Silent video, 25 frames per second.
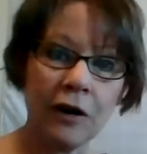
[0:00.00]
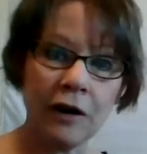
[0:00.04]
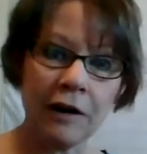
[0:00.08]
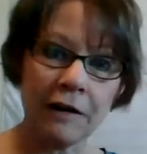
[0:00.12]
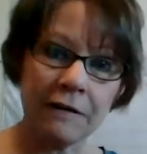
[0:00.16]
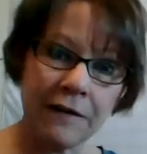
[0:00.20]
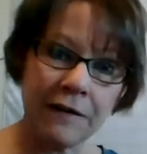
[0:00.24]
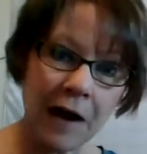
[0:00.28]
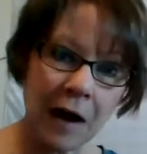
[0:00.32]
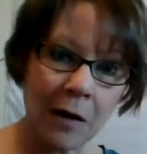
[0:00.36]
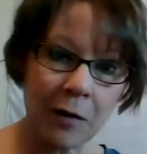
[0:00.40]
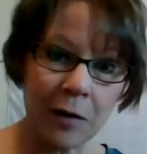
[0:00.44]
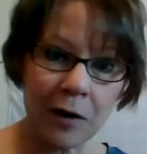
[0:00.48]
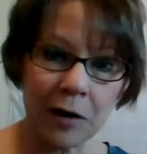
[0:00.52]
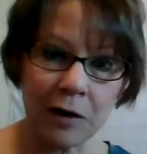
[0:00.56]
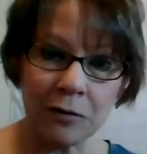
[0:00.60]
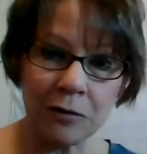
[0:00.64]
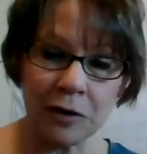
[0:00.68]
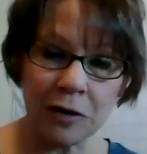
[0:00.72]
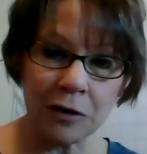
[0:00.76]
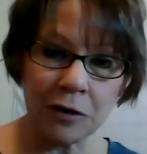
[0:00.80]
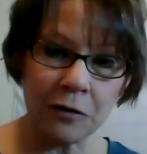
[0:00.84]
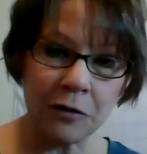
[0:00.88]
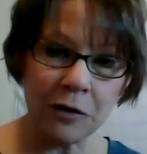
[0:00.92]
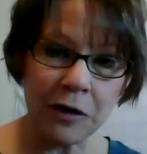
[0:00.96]
of how you
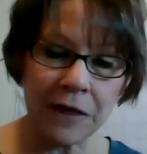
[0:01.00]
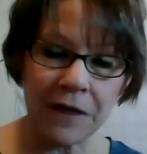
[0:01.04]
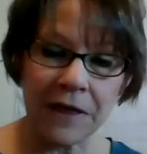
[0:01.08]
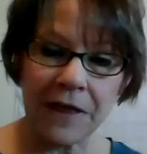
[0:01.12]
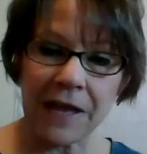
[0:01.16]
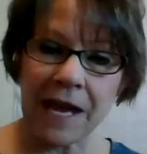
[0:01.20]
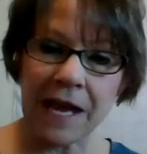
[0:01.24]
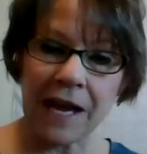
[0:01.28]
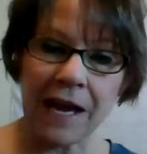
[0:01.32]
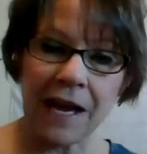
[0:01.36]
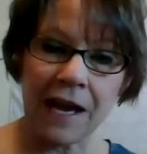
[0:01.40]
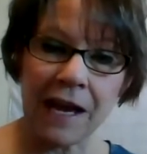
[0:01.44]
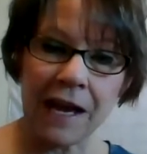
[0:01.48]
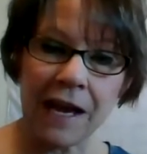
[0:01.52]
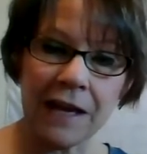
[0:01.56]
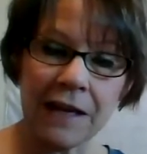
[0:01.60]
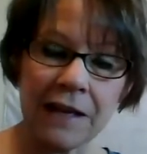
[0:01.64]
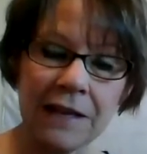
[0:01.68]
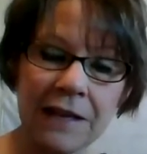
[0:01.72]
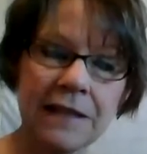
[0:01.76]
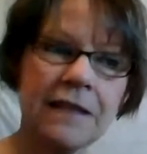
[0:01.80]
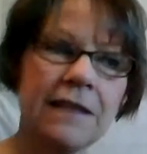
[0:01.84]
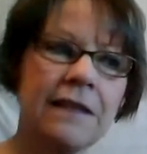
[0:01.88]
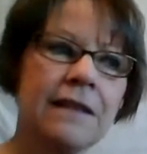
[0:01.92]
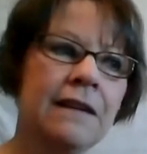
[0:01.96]
do
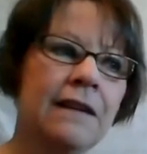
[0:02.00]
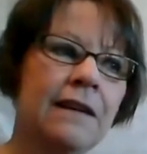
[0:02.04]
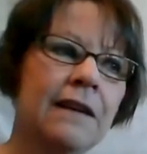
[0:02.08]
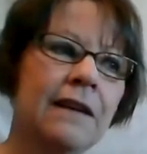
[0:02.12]
things,